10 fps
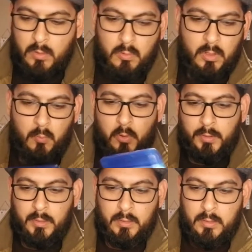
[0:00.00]
while I'm
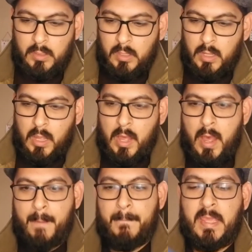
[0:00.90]
working.
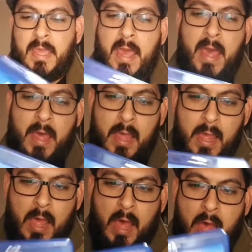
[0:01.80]
But yeah,
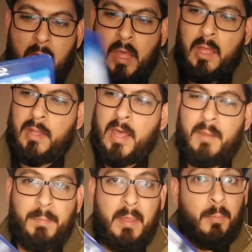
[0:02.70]
a
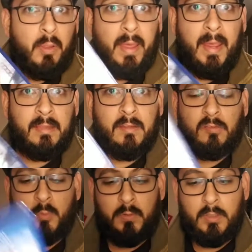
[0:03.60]
lot of people hate
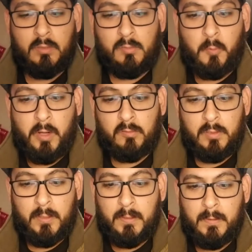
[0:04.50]
this movie,
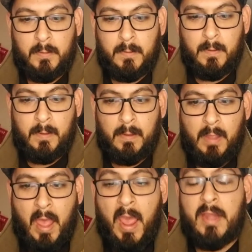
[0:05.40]
surprisingly.
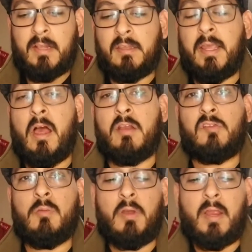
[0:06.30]
I didn't think,
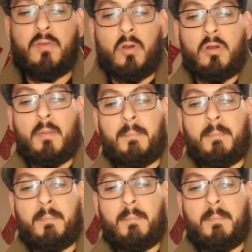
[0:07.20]
honestly, when I've heard